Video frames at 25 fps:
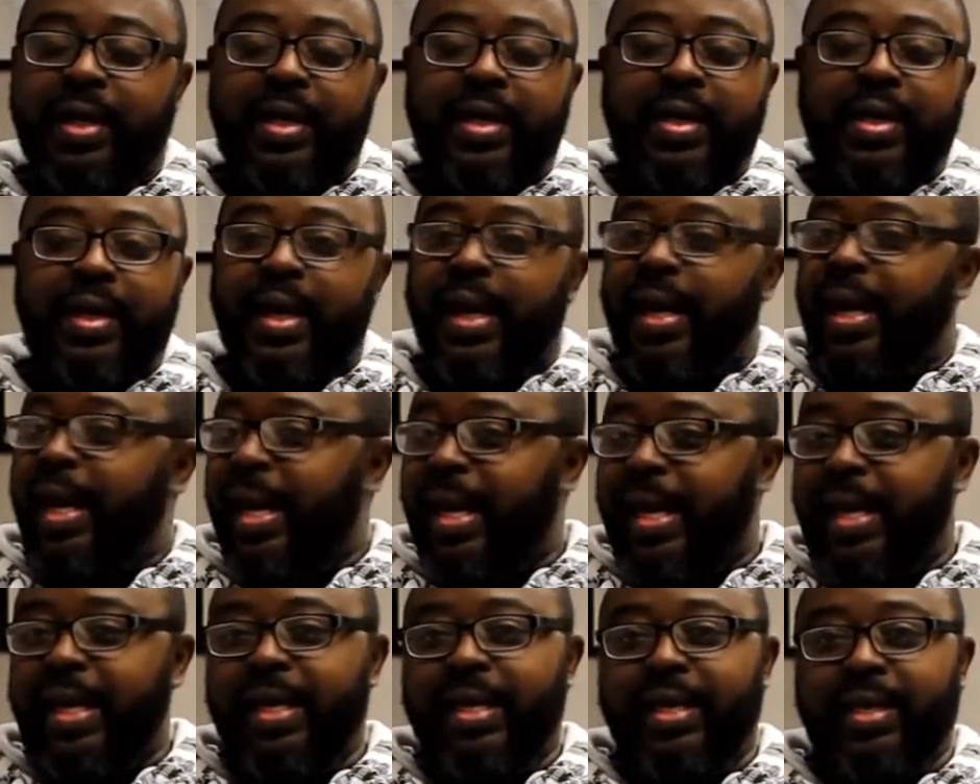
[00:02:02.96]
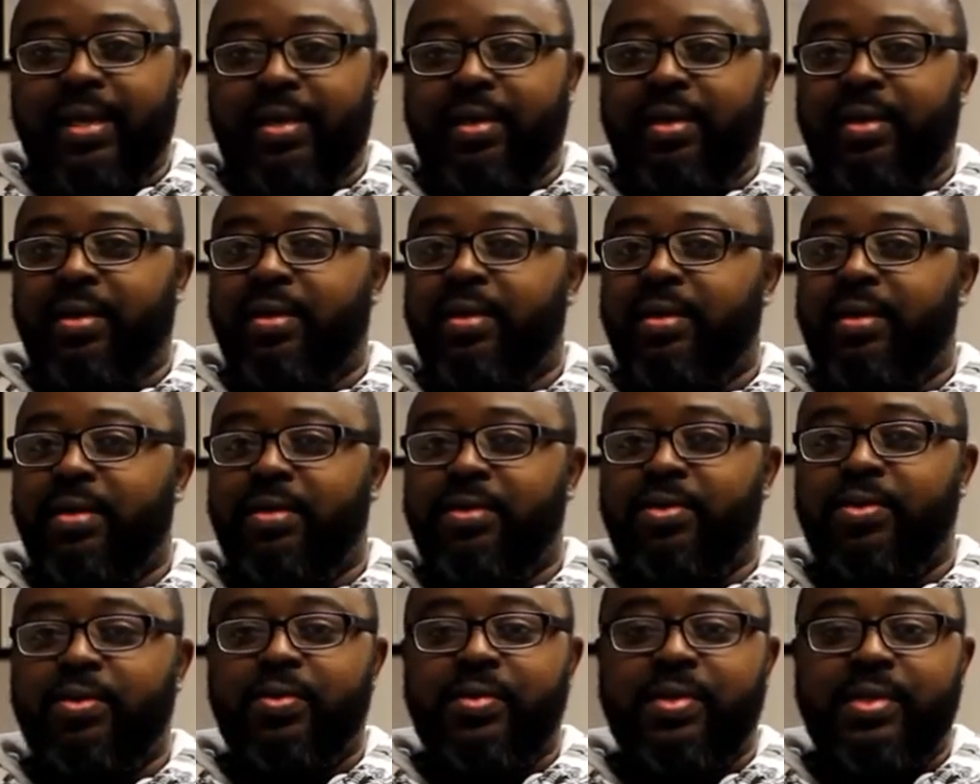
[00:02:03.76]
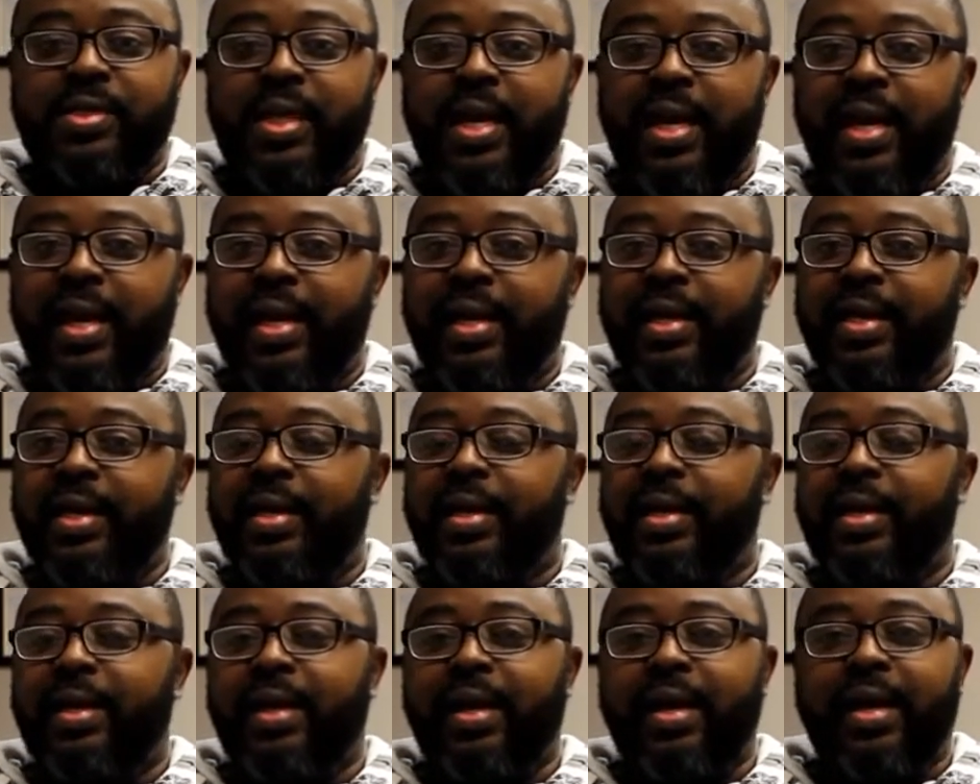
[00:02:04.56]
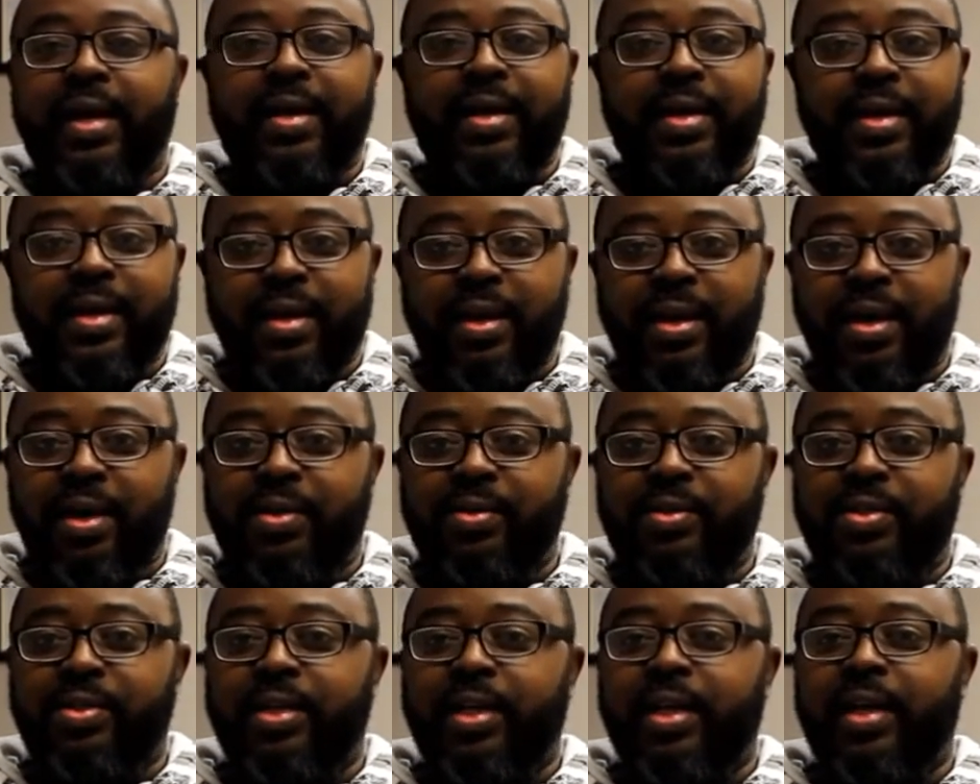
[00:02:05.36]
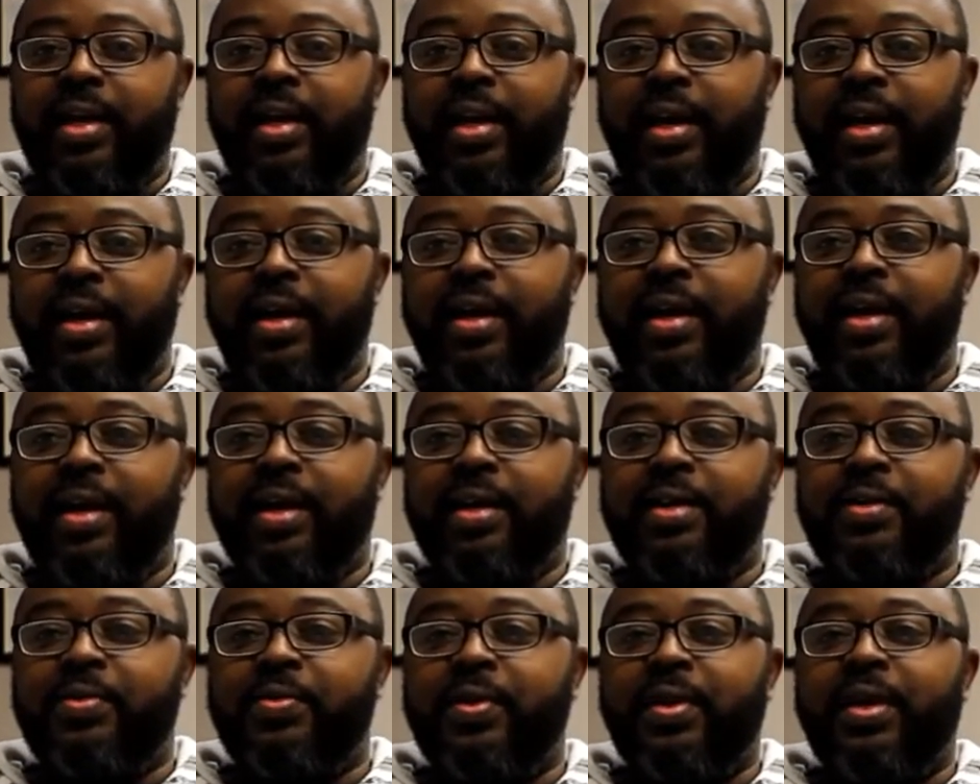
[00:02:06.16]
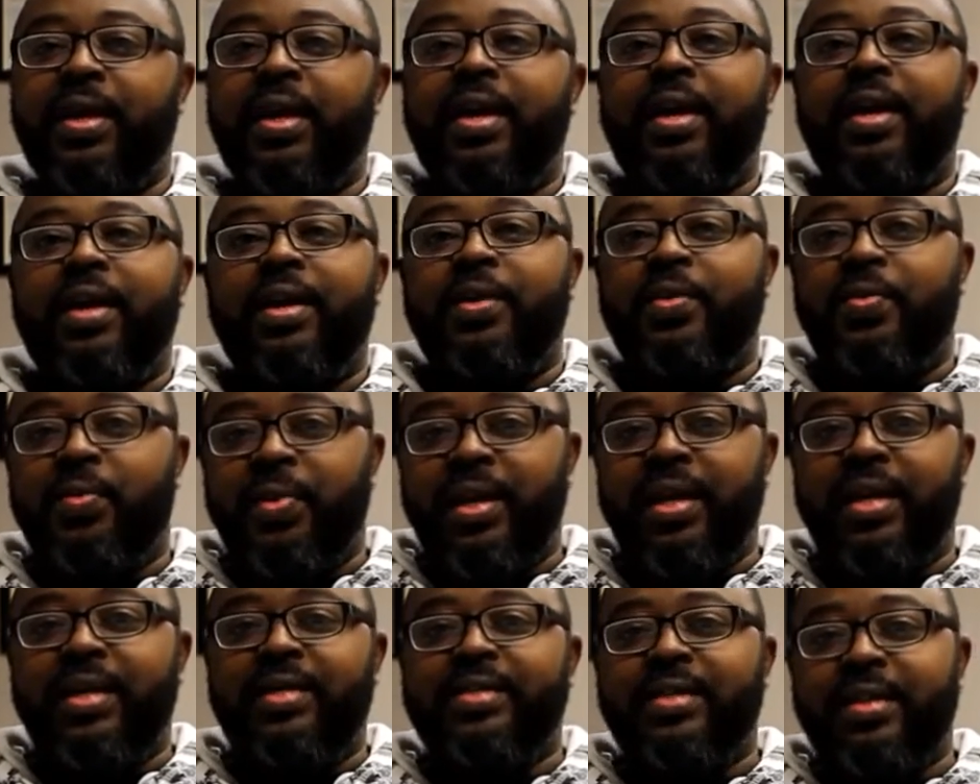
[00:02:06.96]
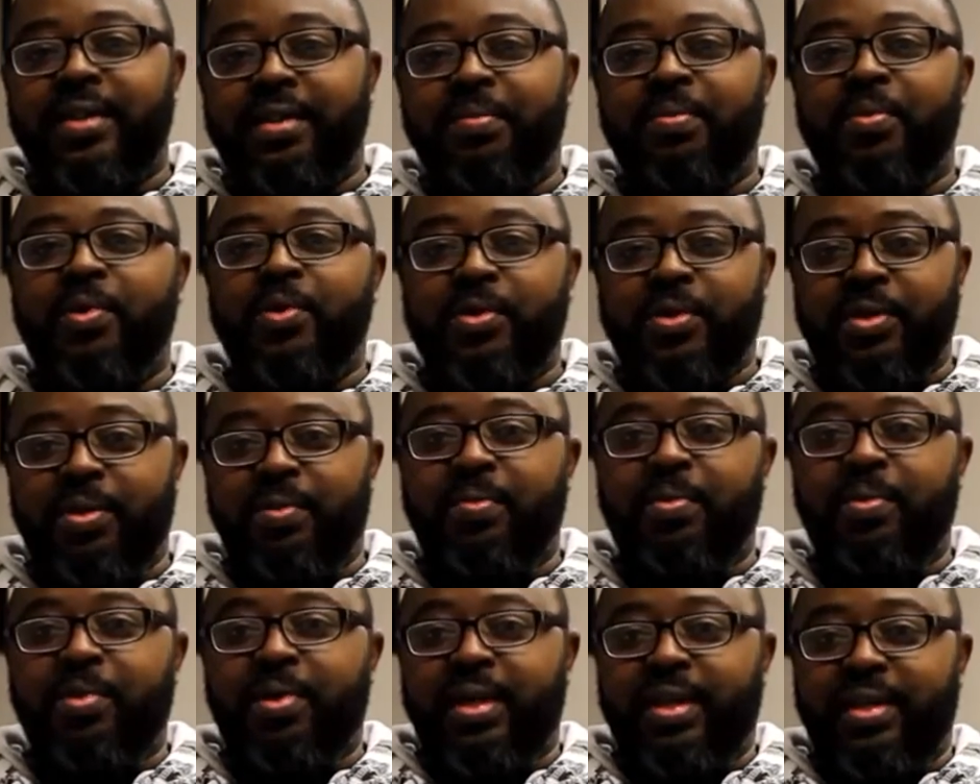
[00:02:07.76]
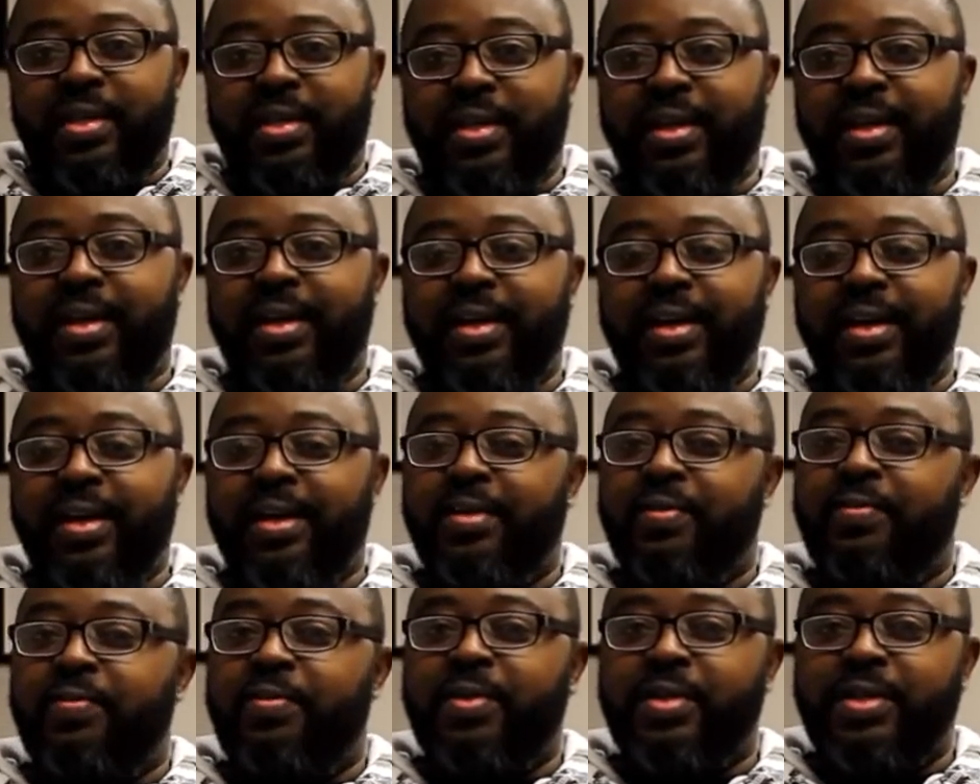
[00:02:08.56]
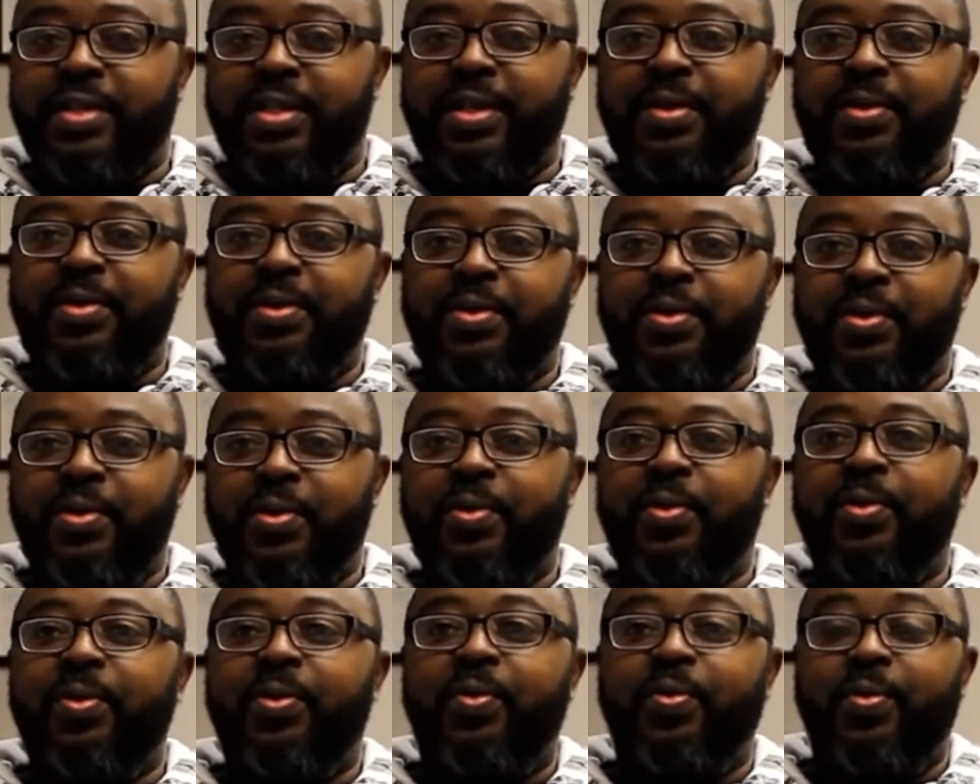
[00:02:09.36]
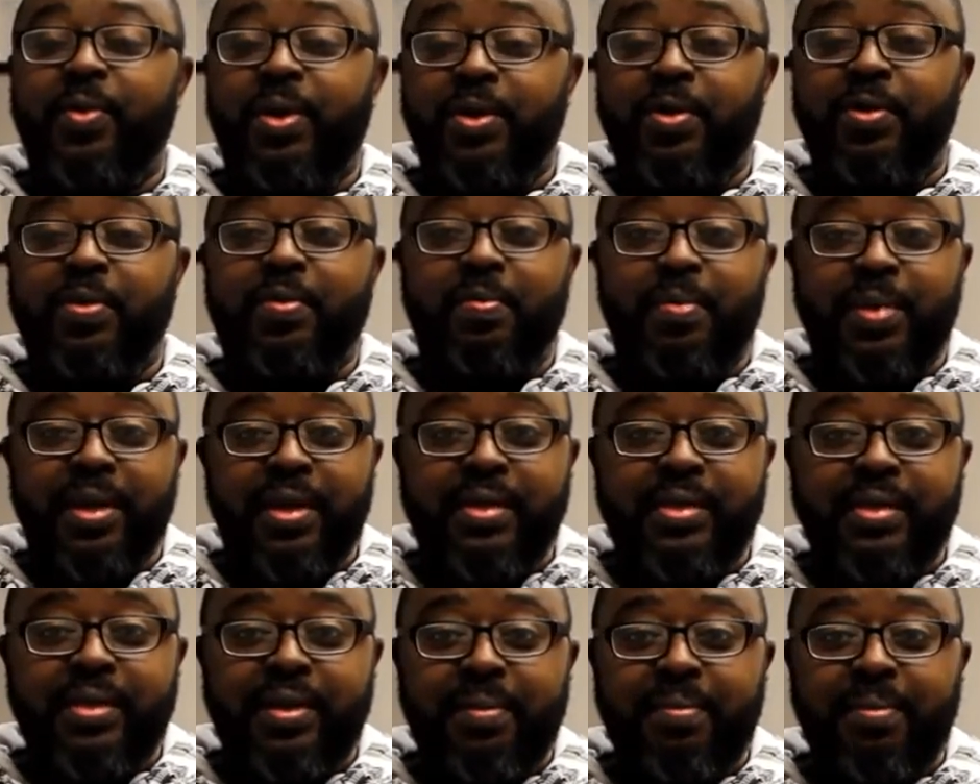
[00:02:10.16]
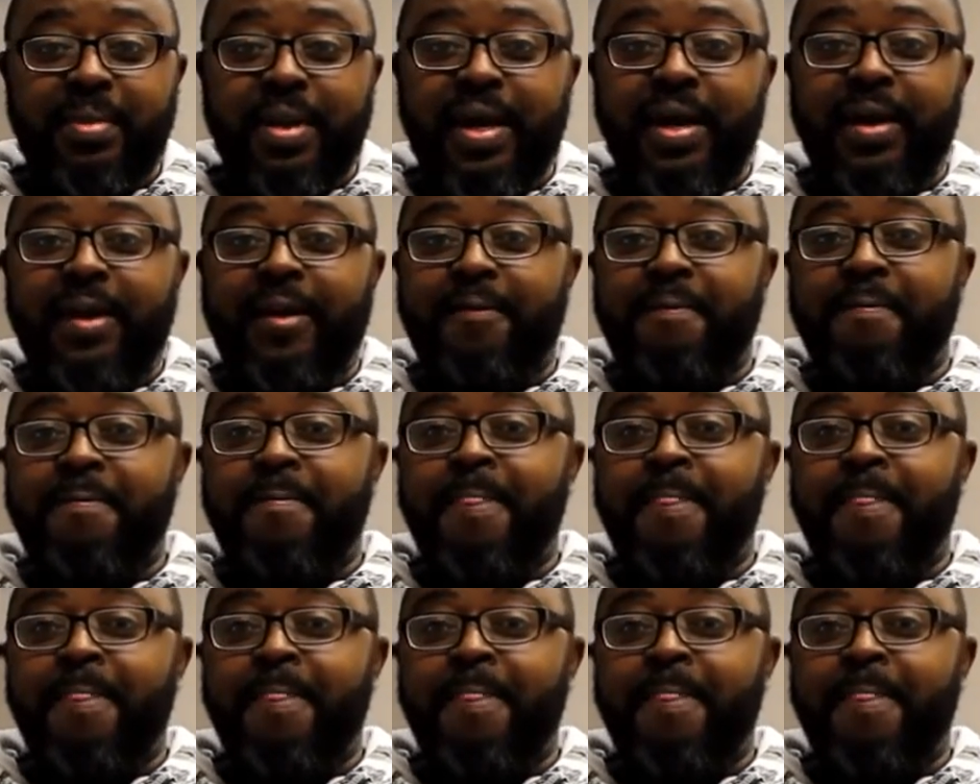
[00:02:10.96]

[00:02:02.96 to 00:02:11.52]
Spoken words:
in any society, in any culture, in any country, greetings are the most important thing. First thing you do when you meet somebody,